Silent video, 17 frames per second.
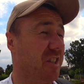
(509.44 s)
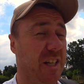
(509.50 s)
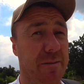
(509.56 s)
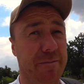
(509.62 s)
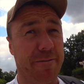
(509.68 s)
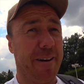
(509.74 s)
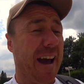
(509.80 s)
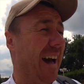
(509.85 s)

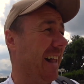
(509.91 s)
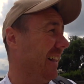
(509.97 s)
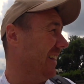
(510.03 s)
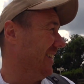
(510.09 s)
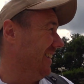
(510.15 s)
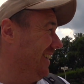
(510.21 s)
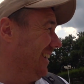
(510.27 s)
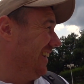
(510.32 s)
fell,
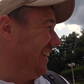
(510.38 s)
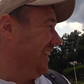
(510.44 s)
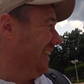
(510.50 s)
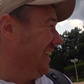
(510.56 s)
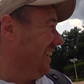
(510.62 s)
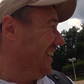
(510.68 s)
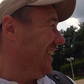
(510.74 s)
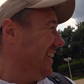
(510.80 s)

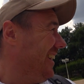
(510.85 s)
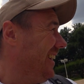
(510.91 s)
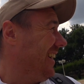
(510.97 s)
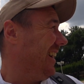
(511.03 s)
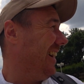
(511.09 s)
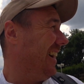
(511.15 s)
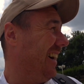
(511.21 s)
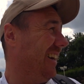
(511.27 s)

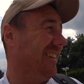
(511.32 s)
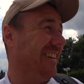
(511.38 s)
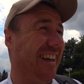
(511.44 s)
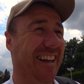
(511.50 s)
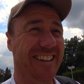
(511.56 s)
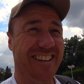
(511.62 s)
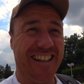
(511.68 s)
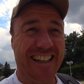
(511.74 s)

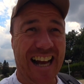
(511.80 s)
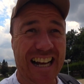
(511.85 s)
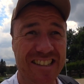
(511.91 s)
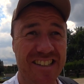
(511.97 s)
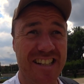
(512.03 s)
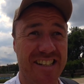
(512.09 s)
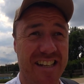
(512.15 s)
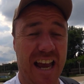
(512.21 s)
the
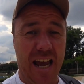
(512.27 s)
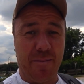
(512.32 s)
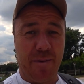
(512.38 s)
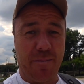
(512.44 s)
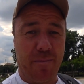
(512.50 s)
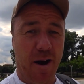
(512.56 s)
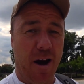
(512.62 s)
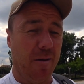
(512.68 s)
Nazis came
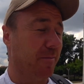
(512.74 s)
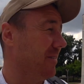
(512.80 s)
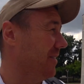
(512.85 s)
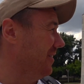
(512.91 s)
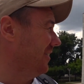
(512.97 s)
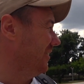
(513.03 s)
and bombed.